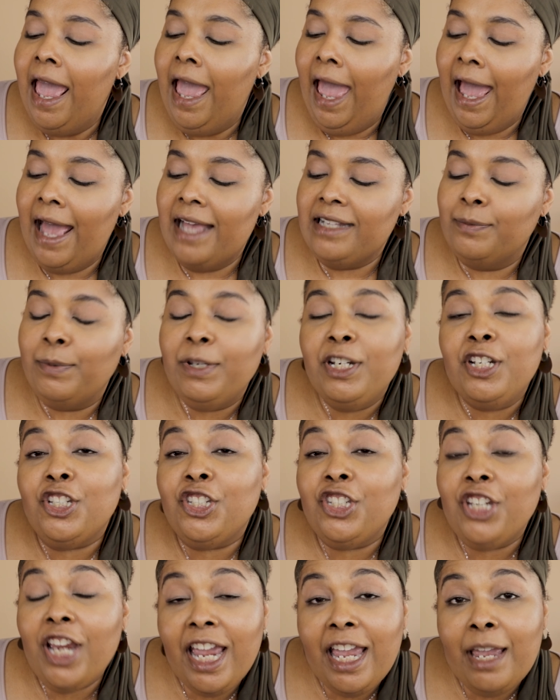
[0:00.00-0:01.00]
has been a
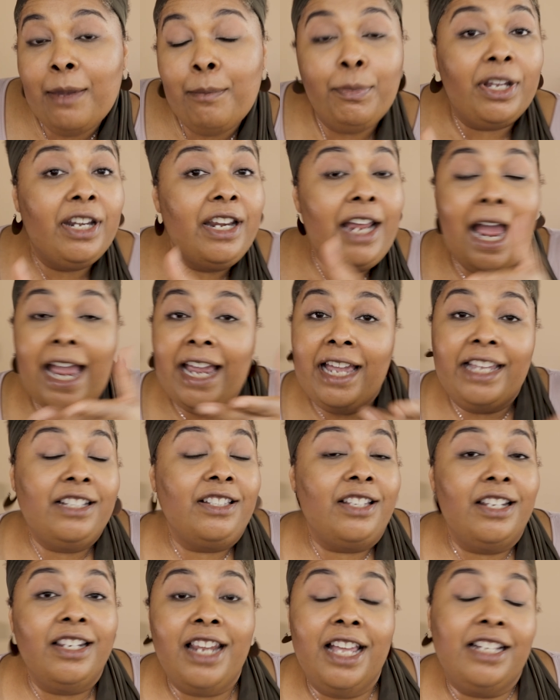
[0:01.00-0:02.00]
shame, but
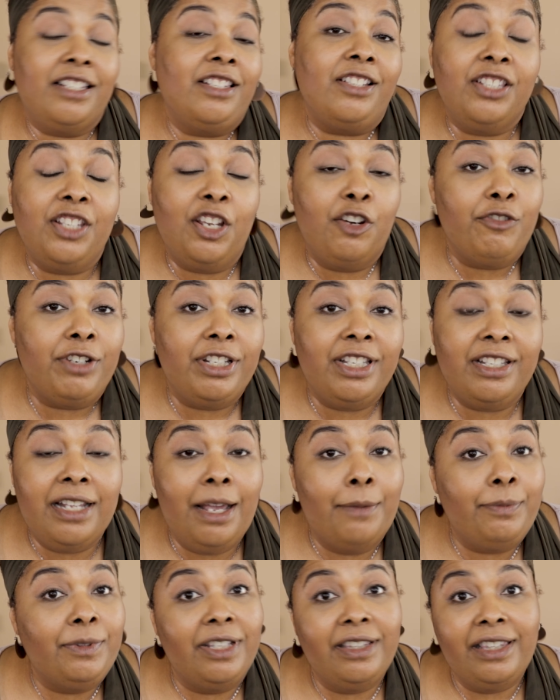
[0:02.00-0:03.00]
it's a necessary
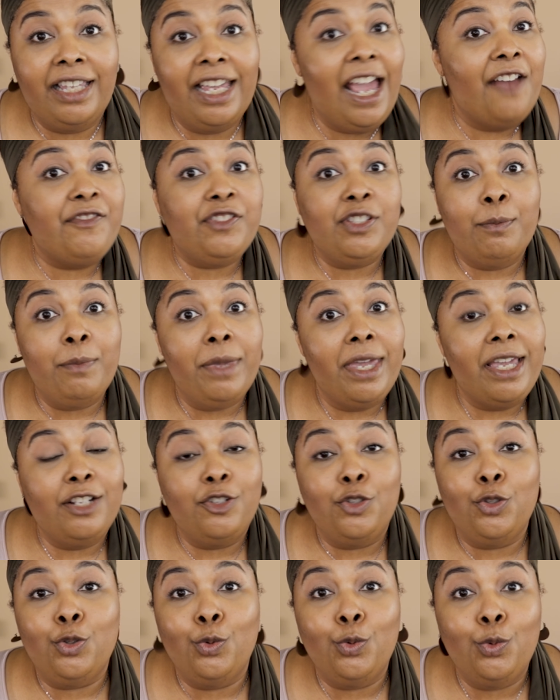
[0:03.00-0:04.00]
step that they have to
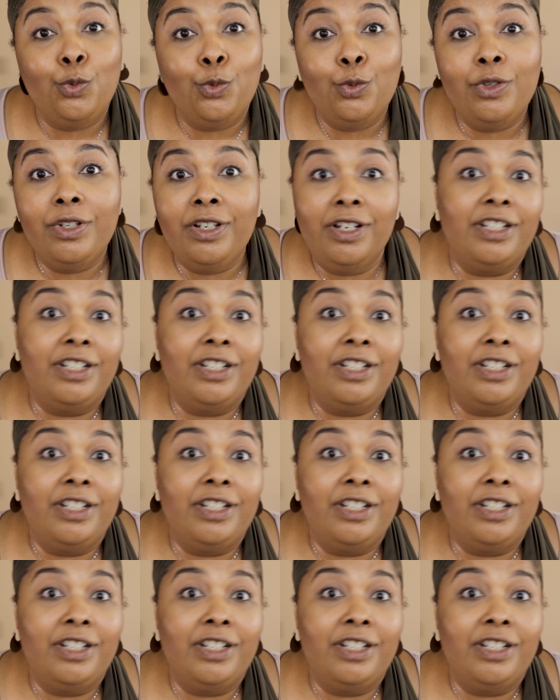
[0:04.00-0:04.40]
make to